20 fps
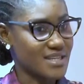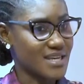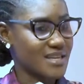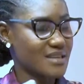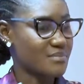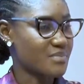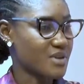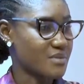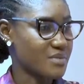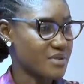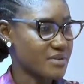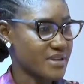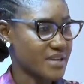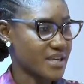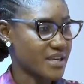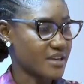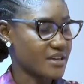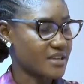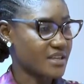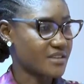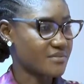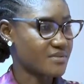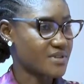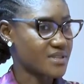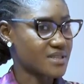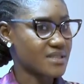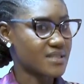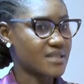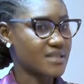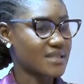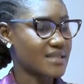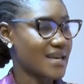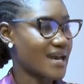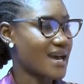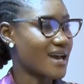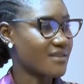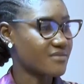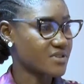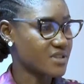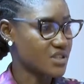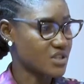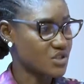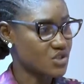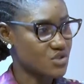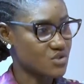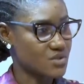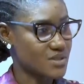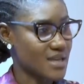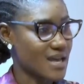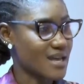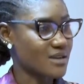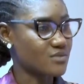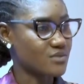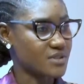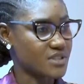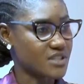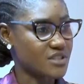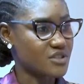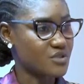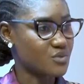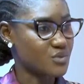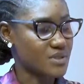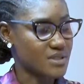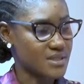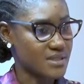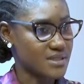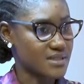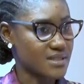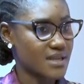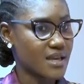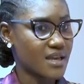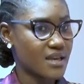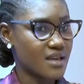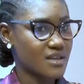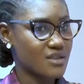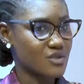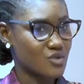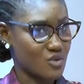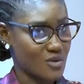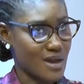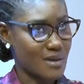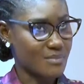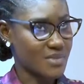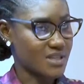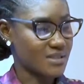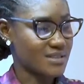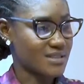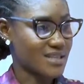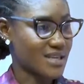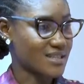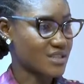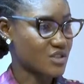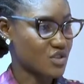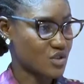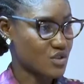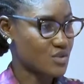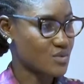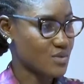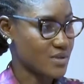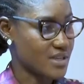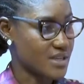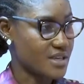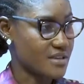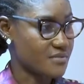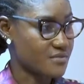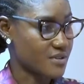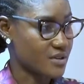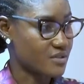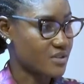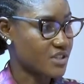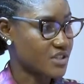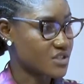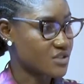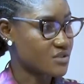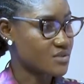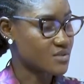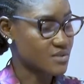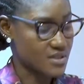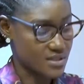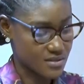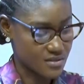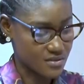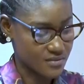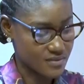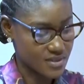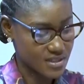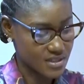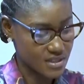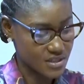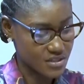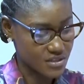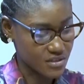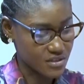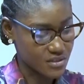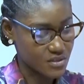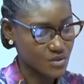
They are the primary caregivers. They're having issues. How do they deal with it? So, I mean, just to lay a foundation to this conversation.